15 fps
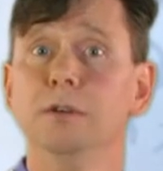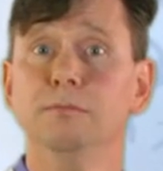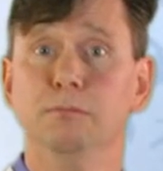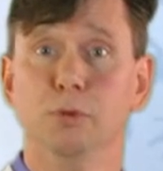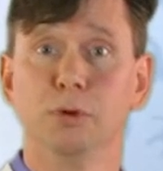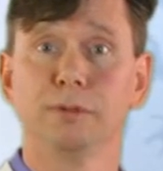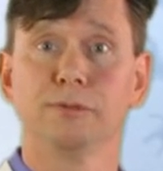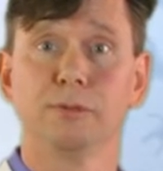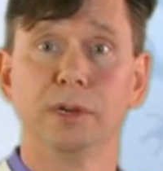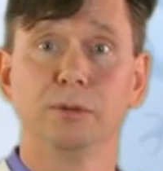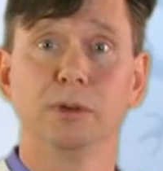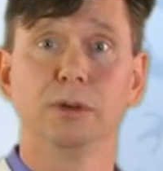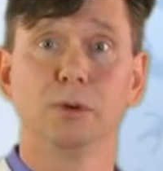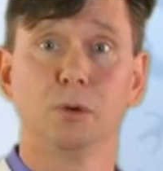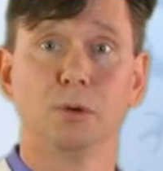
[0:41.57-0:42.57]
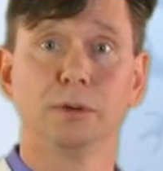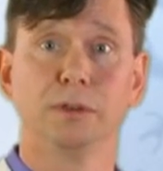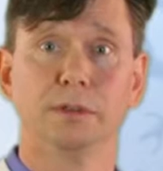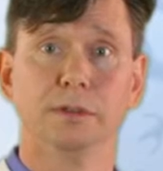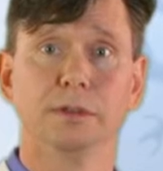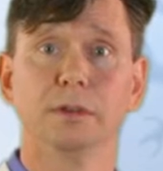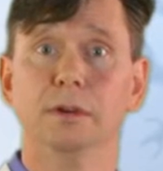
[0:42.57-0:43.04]
more frequent
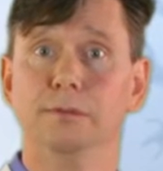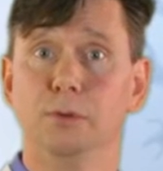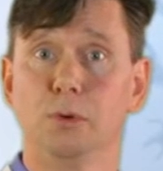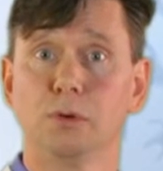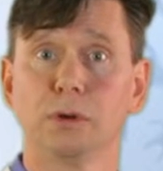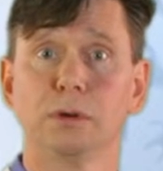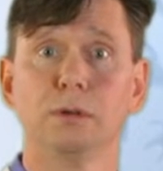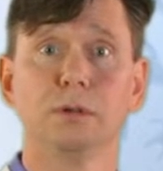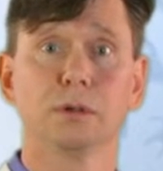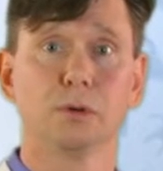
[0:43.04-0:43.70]
courses of oral